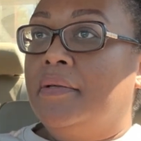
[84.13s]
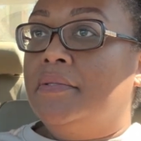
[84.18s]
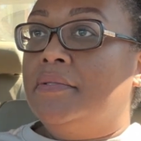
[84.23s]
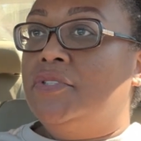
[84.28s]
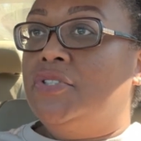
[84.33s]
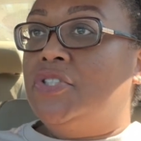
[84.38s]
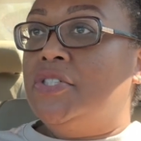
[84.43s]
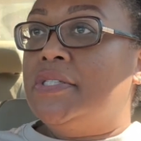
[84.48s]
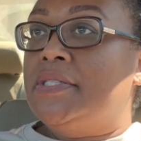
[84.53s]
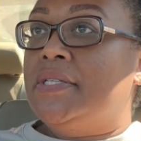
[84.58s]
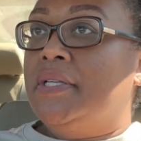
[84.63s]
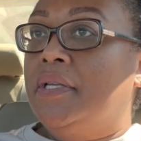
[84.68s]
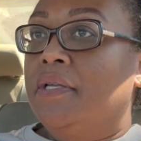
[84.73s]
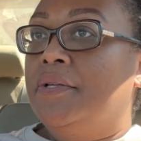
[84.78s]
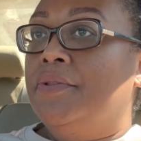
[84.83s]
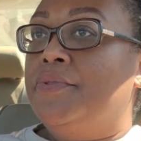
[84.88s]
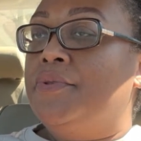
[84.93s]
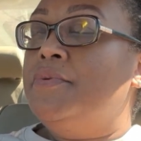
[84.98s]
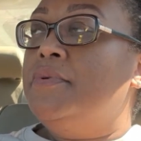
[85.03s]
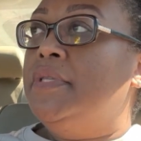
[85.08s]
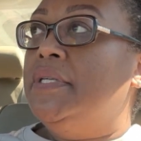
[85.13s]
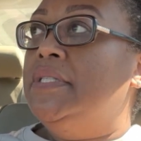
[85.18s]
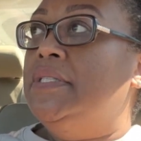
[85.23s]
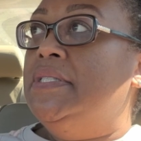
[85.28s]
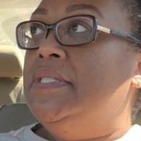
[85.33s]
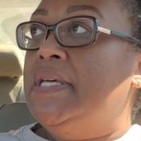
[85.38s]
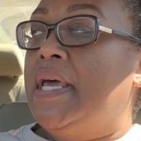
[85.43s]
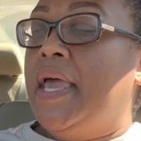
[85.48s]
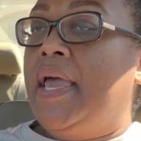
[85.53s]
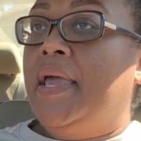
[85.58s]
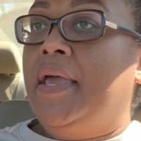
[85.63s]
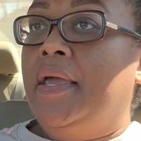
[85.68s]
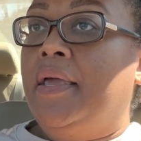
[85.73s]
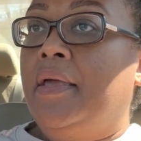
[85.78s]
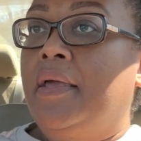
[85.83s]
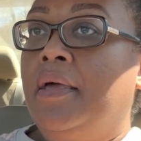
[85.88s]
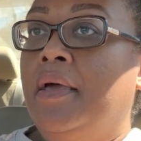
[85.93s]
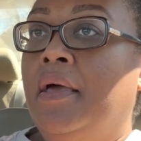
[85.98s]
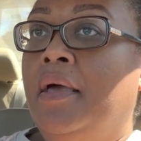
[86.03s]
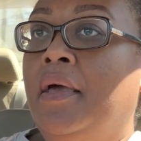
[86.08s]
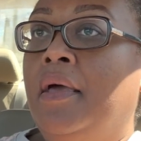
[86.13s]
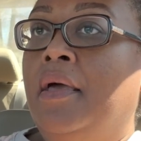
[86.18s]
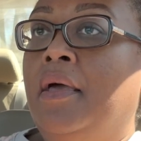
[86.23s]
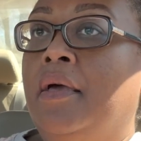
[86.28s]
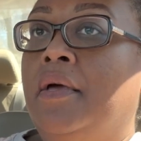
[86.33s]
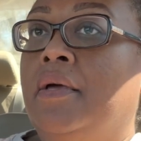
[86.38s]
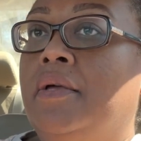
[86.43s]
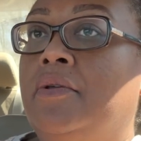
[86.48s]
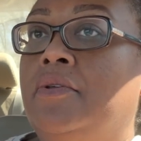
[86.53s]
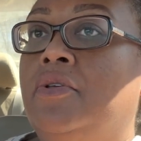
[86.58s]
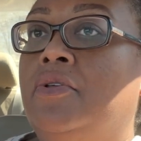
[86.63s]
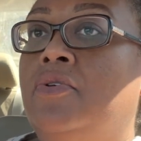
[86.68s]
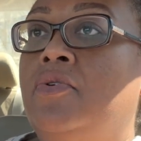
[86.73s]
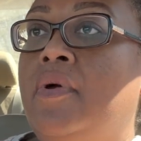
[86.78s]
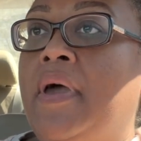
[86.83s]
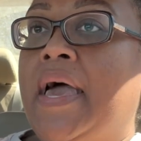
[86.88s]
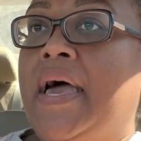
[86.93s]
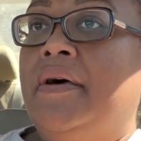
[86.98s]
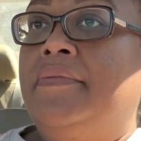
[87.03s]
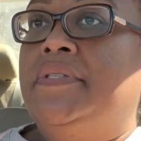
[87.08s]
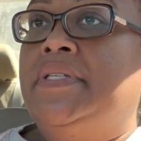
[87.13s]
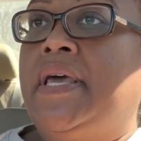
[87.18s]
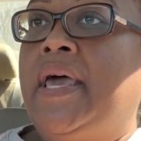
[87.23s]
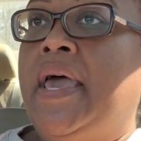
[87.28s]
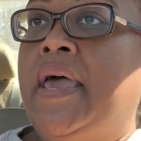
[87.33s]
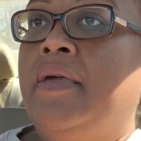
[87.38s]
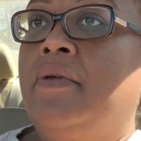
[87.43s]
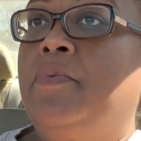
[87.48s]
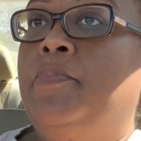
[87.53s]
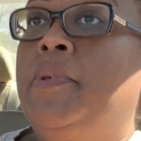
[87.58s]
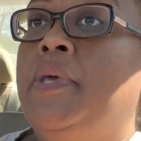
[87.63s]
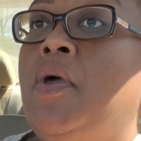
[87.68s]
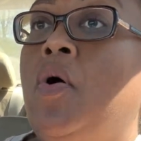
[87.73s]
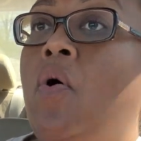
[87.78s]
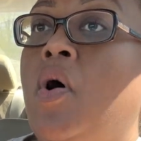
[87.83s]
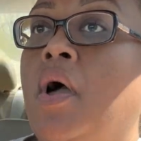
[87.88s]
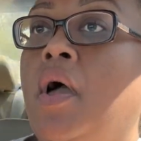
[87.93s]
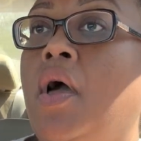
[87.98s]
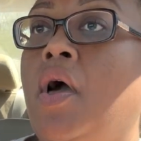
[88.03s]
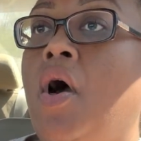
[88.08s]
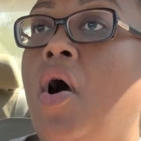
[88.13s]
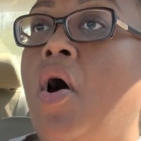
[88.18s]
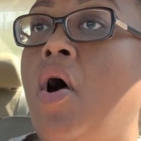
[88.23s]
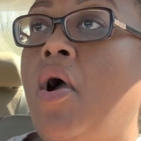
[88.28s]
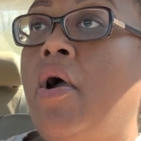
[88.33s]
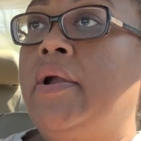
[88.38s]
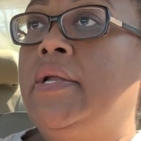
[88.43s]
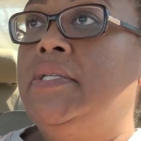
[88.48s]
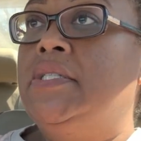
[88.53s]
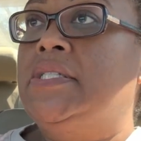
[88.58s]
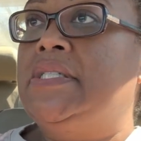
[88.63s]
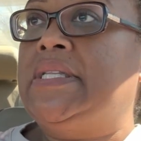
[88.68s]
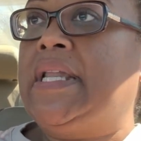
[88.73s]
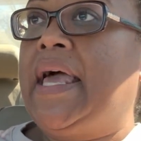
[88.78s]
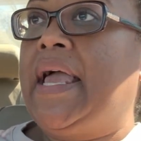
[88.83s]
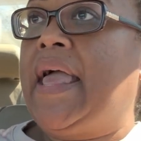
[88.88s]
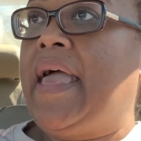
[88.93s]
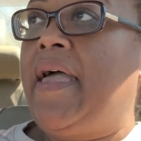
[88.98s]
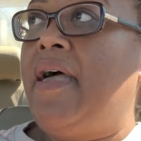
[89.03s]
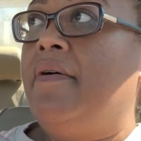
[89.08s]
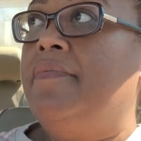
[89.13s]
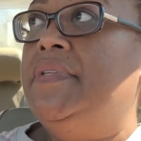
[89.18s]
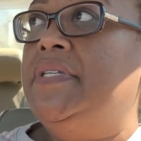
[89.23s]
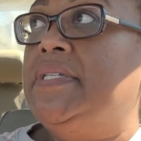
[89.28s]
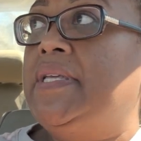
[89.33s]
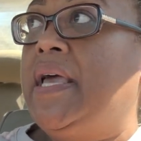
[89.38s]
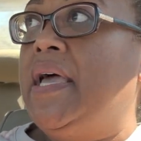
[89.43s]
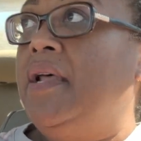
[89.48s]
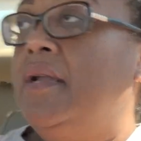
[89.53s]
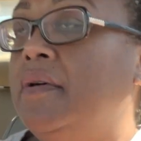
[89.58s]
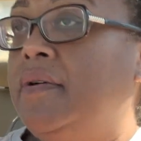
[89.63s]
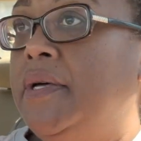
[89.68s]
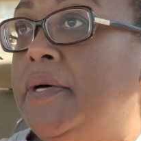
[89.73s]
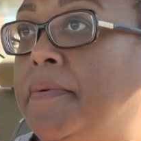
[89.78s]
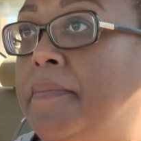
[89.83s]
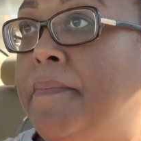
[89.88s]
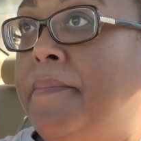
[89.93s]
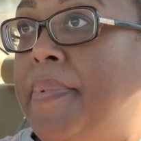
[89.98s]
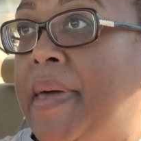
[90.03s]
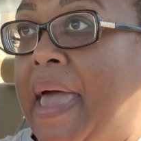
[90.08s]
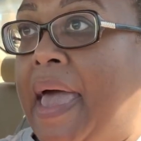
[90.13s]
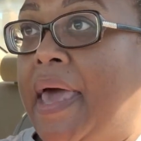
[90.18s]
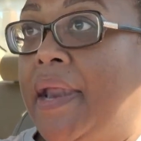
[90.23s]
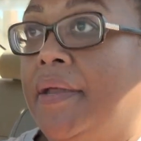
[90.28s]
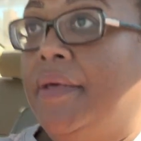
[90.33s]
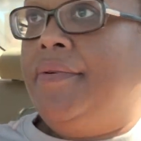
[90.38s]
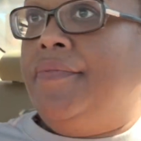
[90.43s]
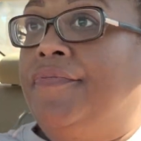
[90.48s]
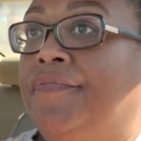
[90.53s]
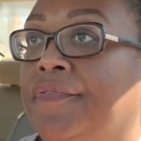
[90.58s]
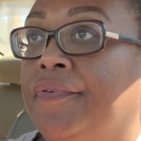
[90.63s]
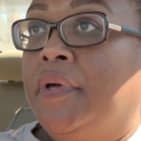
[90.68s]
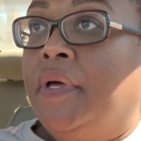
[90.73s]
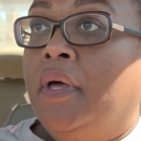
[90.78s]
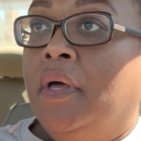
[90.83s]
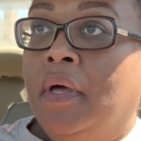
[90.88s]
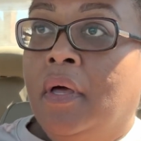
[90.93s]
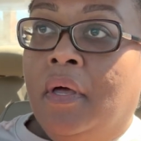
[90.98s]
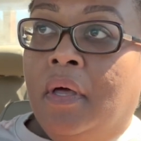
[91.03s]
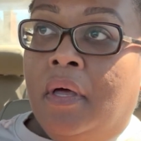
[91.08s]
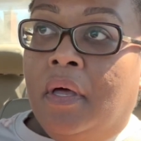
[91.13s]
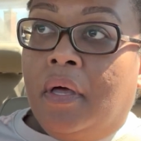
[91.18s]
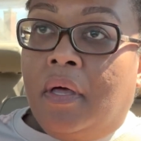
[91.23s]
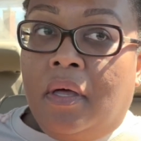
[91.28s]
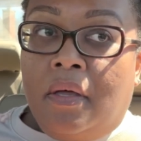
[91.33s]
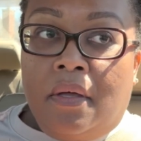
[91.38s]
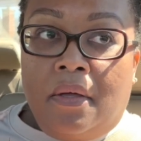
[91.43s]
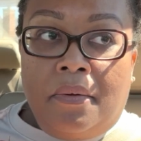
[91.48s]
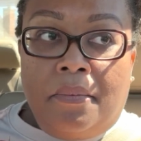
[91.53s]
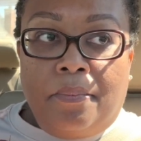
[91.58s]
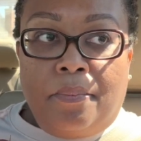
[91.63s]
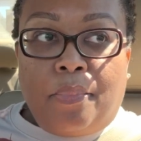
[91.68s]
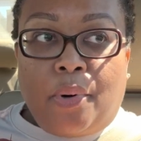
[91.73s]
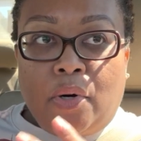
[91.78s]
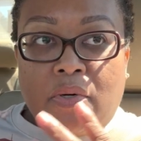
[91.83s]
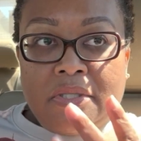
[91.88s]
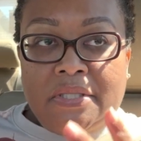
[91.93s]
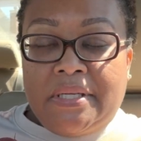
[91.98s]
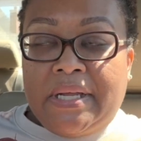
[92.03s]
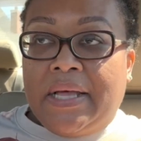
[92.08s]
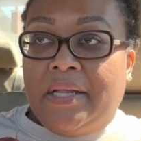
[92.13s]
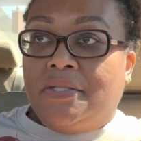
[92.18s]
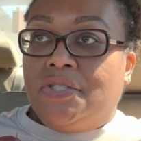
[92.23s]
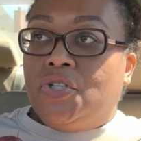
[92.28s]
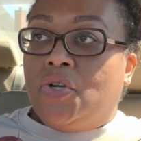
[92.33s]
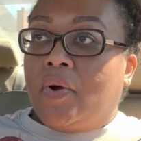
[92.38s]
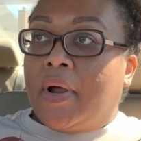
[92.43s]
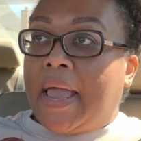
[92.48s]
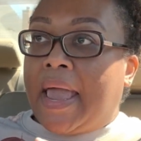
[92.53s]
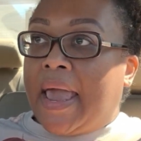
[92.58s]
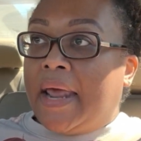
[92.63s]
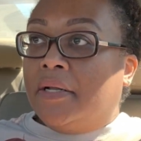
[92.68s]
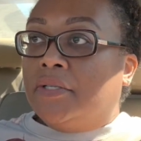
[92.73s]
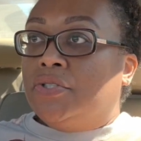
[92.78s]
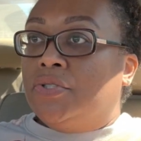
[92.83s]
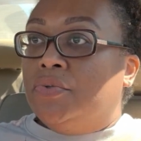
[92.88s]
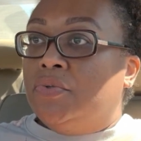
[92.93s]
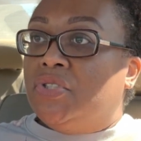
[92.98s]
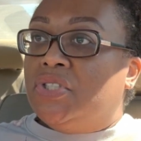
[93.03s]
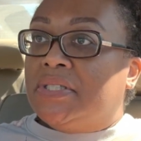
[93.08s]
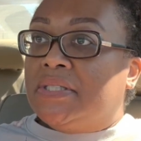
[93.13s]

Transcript: just to get through the day, you have to be on guard and just like have this kind of combative personality or attitude. Just